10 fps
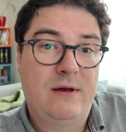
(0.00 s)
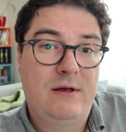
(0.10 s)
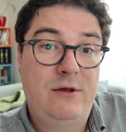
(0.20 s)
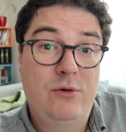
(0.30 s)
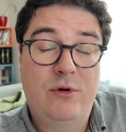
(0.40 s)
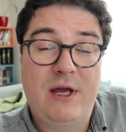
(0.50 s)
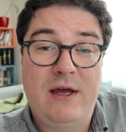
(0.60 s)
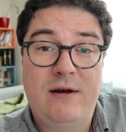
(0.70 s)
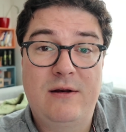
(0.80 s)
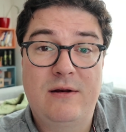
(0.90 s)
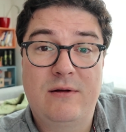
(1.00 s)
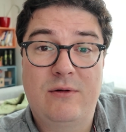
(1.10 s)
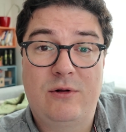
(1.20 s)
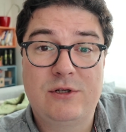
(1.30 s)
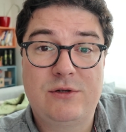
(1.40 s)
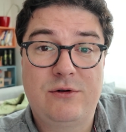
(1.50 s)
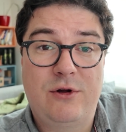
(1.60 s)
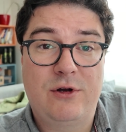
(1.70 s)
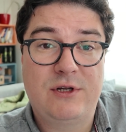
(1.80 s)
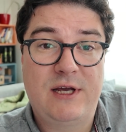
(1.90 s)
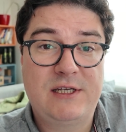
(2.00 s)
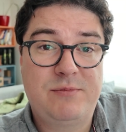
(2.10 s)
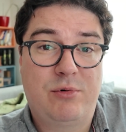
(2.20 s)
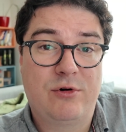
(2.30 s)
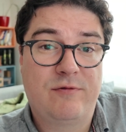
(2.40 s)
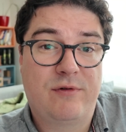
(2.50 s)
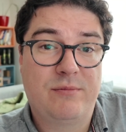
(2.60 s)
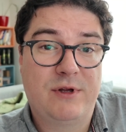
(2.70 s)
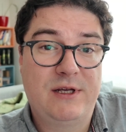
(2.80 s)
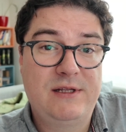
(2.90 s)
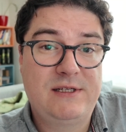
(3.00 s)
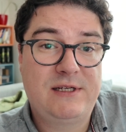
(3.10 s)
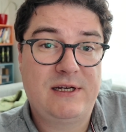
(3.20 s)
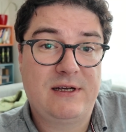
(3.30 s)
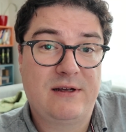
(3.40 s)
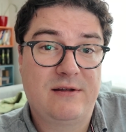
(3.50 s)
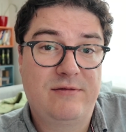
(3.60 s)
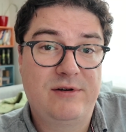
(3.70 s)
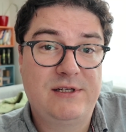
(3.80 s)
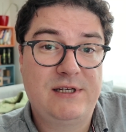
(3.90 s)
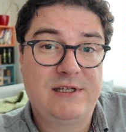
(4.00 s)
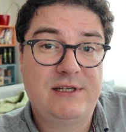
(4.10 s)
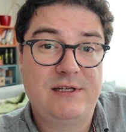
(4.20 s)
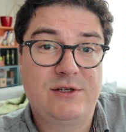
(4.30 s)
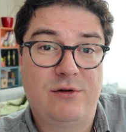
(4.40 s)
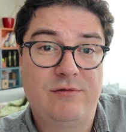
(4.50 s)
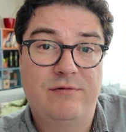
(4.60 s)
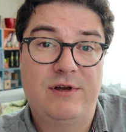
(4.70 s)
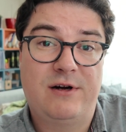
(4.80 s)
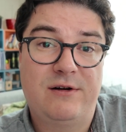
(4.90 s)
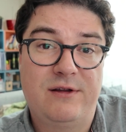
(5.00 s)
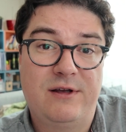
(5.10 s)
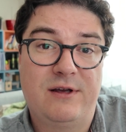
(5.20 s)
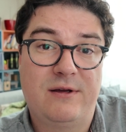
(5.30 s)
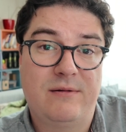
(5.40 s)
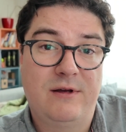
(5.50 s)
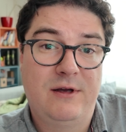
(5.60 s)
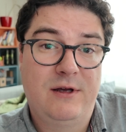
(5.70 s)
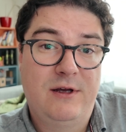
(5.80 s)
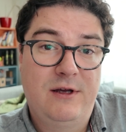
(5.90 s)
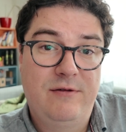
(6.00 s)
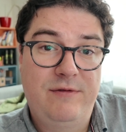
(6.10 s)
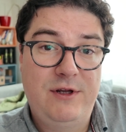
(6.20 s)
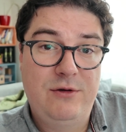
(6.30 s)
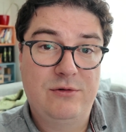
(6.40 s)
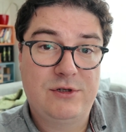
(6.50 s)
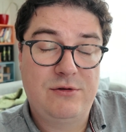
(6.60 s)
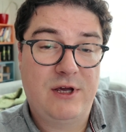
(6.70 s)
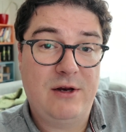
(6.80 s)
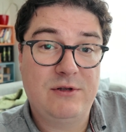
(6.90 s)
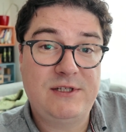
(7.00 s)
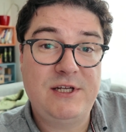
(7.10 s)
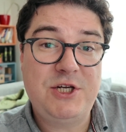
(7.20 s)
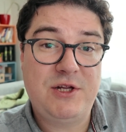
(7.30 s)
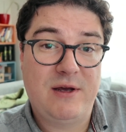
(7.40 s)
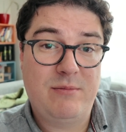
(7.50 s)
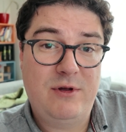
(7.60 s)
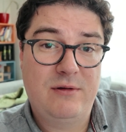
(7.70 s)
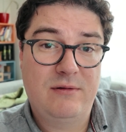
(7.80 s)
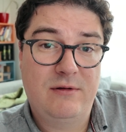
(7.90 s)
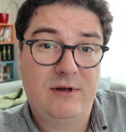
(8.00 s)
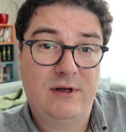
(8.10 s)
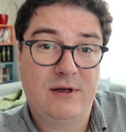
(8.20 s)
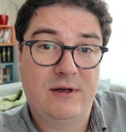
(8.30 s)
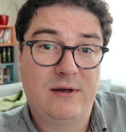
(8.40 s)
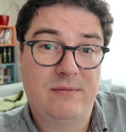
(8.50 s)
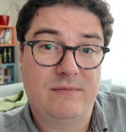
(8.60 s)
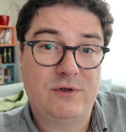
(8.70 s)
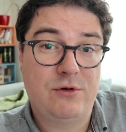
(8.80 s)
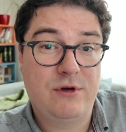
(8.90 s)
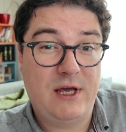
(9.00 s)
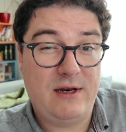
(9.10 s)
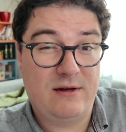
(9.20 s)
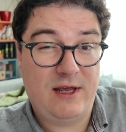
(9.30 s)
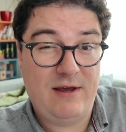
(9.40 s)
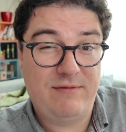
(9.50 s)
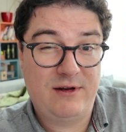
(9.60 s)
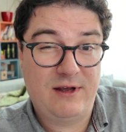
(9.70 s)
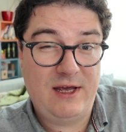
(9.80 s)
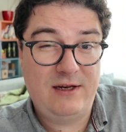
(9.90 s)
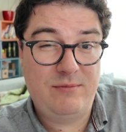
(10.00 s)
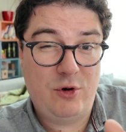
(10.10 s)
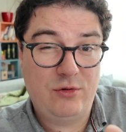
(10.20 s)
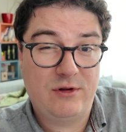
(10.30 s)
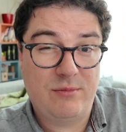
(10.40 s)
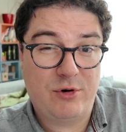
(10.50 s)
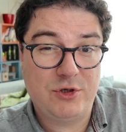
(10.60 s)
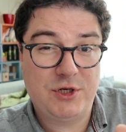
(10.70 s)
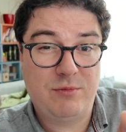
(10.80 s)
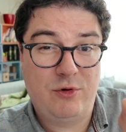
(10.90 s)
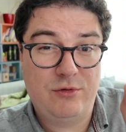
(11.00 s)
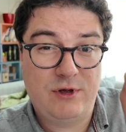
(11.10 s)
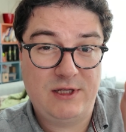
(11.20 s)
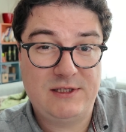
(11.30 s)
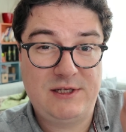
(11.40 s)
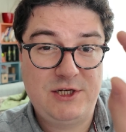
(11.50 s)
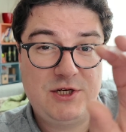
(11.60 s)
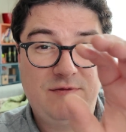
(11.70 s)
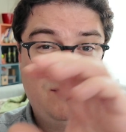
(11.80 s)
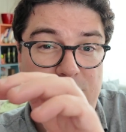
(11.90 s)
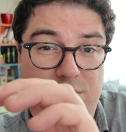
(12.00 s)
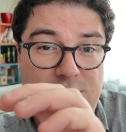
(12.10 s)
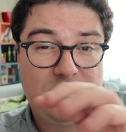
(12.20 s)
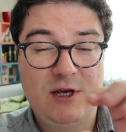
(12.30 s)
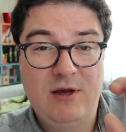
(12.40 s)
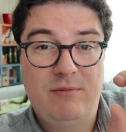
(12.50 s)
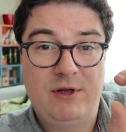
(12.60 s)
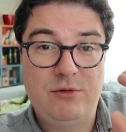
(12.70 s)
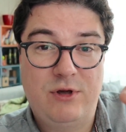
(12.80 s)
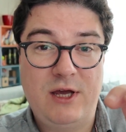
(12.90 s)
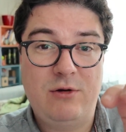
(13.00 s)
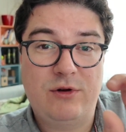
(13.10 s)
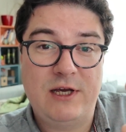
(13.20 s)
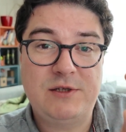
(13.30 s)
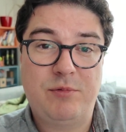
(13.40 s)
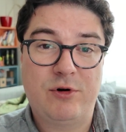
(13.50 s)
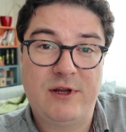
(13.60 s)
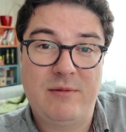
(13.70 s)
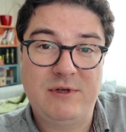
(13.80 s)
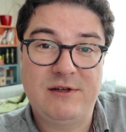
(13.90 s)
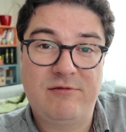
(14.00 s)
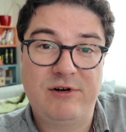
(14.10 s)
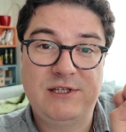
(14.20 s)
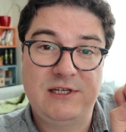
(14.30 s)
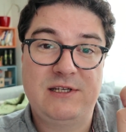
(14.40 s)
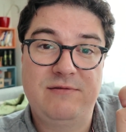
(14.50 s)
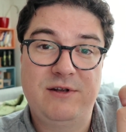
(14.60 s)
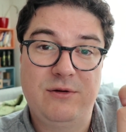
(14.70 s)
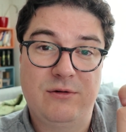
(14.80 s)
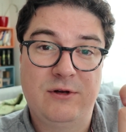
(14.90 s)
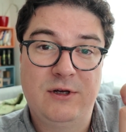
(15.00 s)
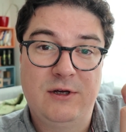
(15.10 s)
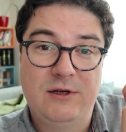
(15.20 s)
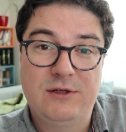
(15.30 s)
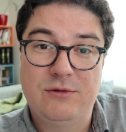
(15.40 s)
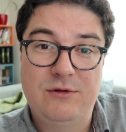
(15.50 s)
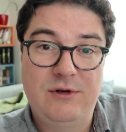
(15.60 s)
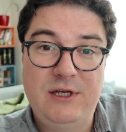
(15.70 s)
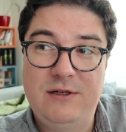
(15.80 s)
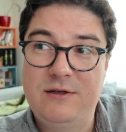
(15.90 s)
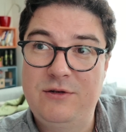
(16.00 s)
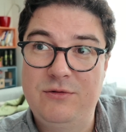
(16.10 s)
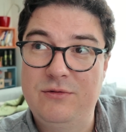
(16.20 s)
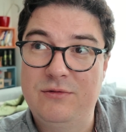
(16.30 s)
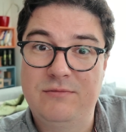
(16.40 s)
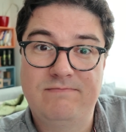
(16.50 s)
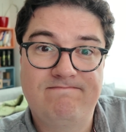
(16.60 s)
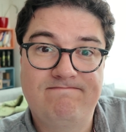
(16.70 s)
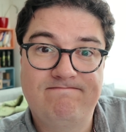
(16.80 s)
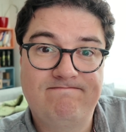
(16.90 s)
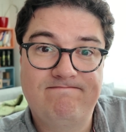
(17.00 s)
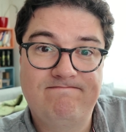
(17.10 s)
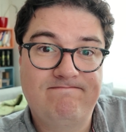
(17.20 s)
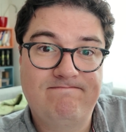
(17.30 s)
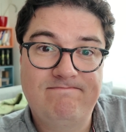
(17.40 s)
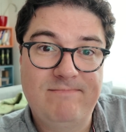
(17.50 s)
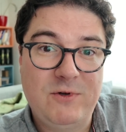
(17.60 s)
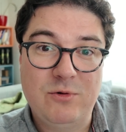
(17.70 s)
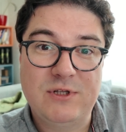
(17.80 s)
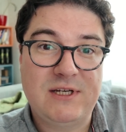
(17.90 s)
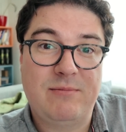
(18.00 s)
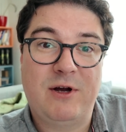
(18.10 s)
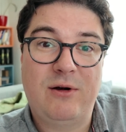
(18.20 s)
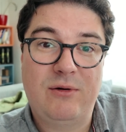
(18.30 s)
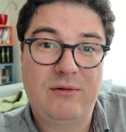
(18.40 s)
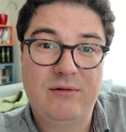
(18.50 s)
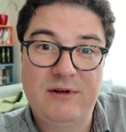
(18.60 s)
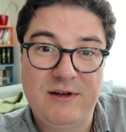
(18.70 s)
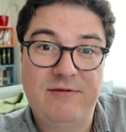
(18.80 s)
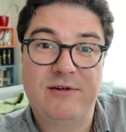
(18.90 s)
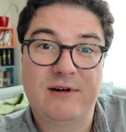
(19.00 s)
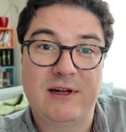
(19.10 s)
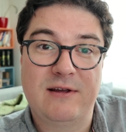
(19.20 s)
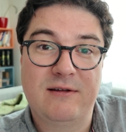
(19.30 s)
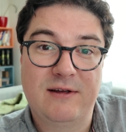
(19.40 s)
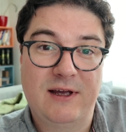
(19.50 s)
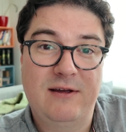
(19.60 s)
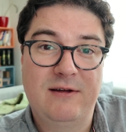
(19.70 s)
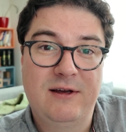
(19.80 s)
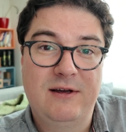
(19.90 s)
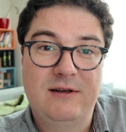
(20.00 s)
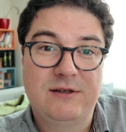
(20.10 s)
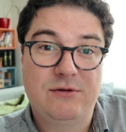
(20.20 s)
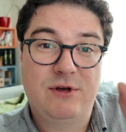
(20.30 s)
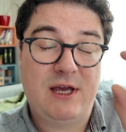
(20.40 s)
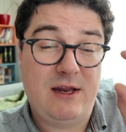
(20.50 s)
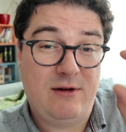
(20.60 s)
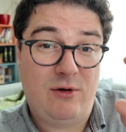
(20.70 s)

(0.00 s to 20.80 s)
You can also not export from the Insta360 software the videos. You cannot stitch them. So you can have an edit mode, in the project mode, you can stitch the videos, but you cannot export them as a 360 video. So you need to do it somehow differently, yeah? So you can